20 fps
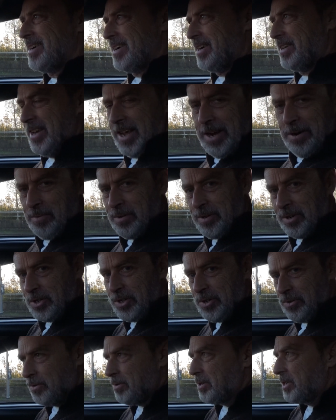and now we're at
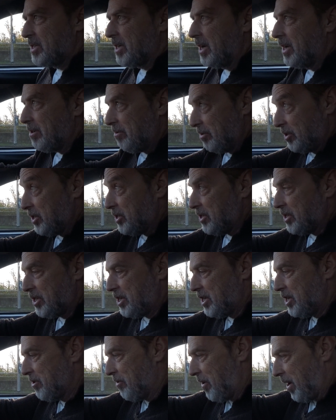Eurotunnel just
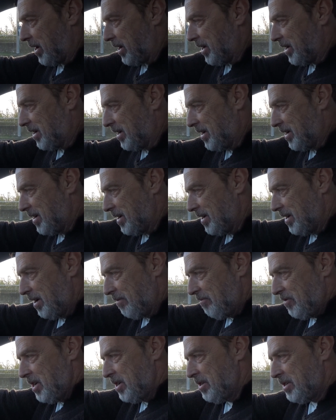queuing, and
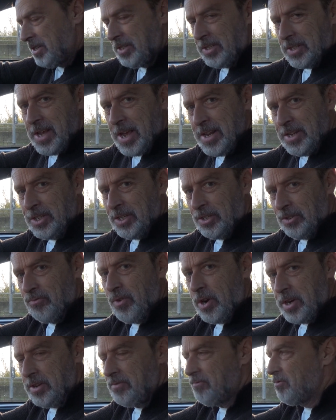I've noticed the engine's
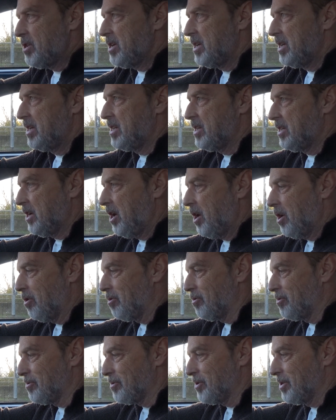running really
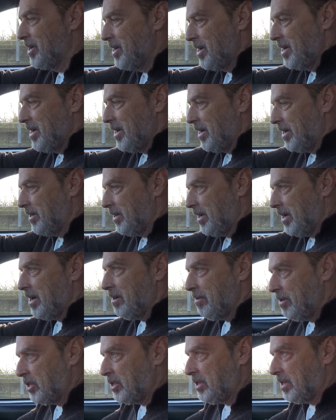cold, and
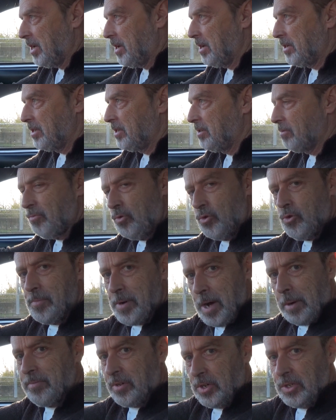now it's started to warm
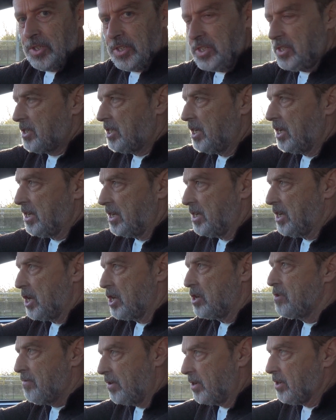up because it's ticking
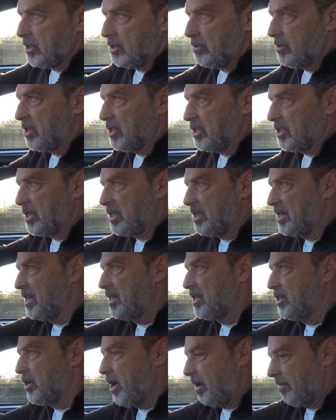over because we're just sitting
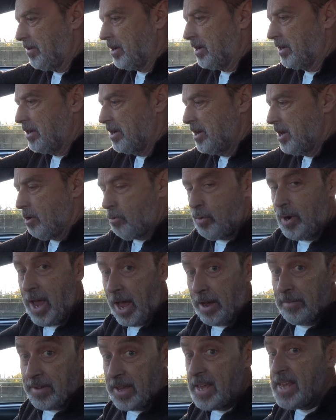in traffic. We
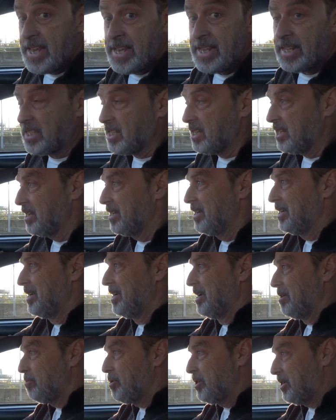have heat,
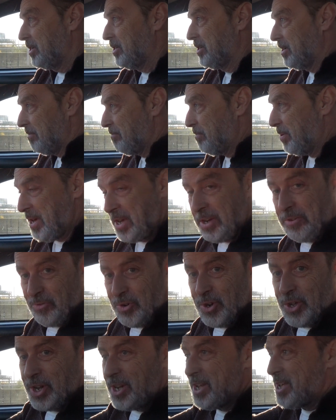which is a big
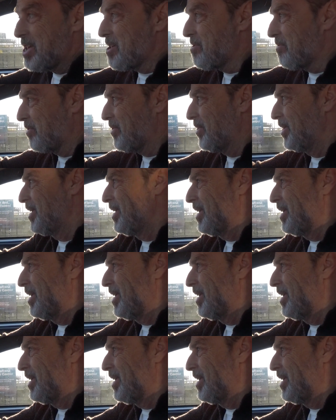relief.